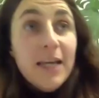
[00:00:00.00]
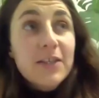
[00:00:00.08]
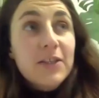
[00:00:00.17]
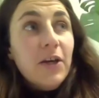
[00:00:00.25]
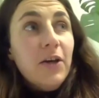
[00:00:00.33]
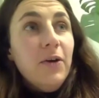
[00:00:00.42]

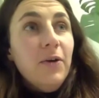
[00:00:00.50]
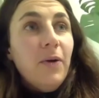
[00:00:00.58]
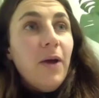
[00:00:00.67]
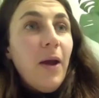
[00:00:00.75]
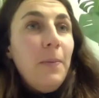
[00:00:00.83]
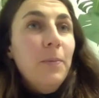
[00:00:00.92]
so
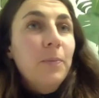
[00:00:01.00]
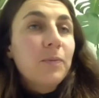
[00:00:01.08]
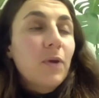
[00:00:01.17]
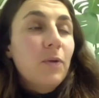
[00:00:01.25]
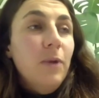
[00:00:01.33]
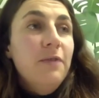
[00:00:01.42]
um,
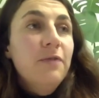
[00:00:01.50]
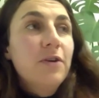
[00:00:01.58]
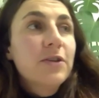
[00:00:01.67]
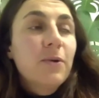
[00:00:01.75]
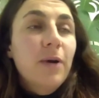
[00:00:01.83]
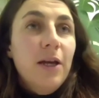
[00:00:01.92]
we
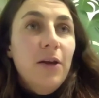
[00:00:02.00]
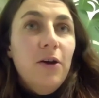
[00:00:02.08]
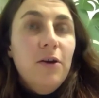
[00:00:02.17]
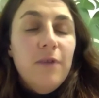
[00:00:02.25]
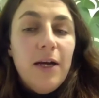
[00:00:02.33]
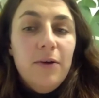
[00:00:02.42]
forage quite a lot
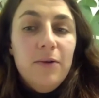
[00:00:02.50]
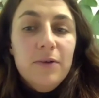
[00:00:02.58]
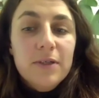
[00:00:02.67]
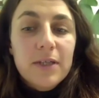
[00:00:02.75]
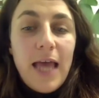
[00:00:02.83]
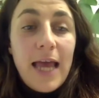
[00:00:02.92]

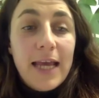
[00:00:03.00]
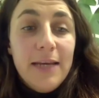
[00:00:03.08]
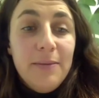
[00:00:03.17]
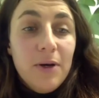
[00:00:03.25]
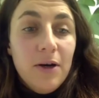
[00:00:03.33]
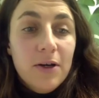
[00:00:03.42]
around Hackney
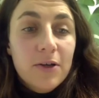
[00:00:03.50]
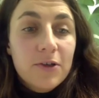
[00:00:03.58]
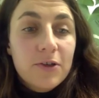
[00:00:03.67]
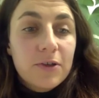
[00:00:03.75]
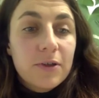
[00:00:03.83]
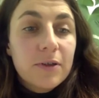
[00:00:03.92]

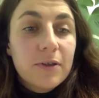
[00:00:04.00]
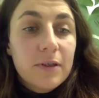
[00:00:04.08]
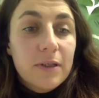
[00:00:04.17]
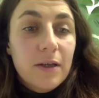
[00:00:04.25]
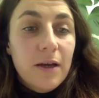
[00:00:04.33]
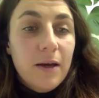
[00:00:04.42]
Marsh
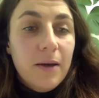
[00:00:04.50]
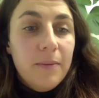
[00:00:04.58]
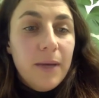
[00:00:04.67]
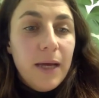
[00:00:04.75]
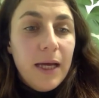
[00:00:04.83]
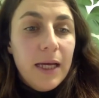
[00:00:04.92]

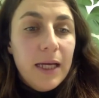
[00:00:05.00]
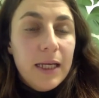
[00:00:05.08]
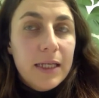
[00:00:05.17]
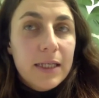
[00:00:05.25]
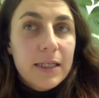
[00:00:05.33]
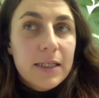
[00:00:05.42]
um,
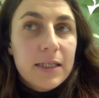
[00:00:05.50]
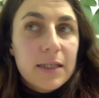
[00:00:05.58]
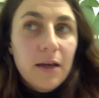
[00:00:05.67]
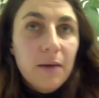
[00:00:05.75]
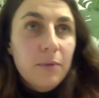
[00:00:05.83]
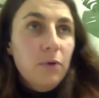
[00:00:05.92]
and
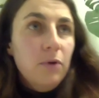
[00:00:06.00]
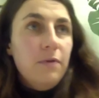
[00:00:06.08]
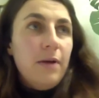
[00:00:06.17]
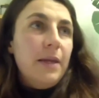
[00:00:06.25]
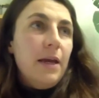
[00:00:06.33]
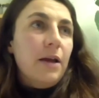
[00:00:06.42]
um, all
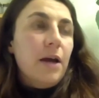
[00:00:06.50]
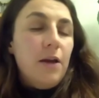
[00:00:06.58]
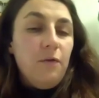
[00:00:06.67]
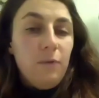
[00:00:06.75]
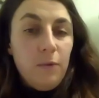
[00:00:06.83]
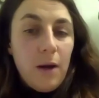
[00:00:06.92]
around there, and kind
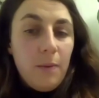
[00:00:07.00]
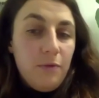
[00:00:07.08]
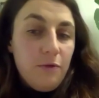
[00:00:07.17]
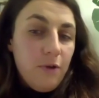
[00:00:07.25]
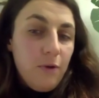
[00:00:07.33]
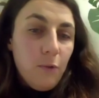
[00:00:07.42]
of up
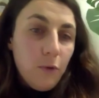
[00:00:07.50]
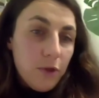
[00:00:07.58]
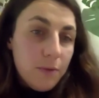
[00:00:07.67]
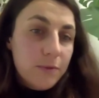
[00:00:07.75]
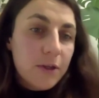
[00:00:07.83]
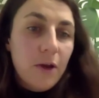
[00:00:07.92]
through
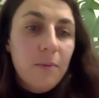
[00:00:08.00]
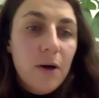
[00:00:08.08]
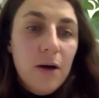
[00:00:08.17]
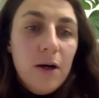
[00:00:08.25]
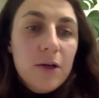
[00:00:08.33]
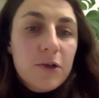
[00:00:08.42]
Walthamstow
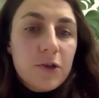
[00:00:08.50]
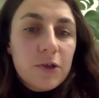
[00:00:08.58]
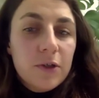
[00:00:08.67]
Marsh.